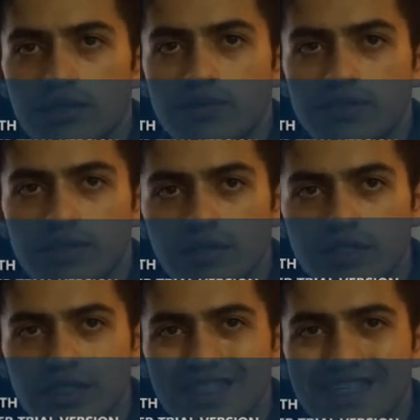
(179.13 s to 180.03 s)
in
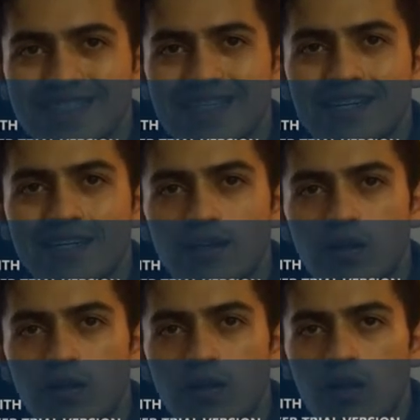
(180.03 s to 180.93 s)
research in a technique
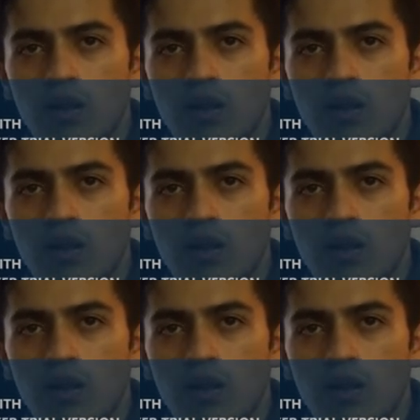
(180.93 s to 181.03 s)
called